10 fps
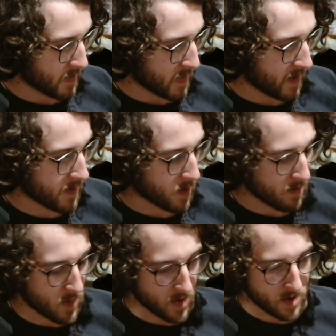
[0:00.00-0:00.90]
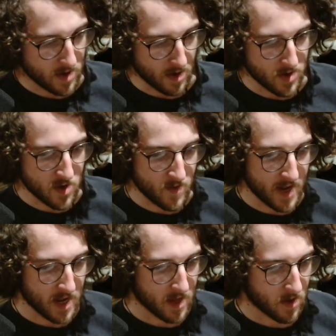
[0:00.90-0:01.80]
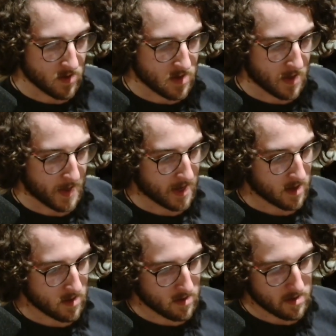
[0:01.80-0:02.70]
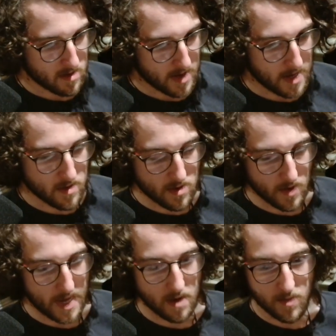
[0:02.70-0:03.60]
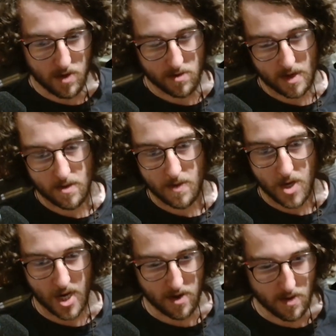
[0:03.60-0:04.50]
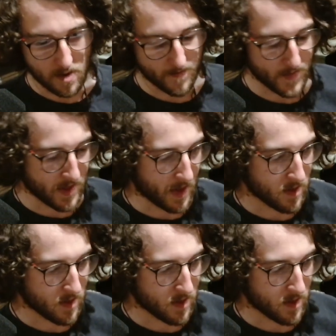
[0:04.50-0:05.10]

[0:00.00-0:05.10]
Even though I'm not doing any of those things, he's still here because he's the channel, and that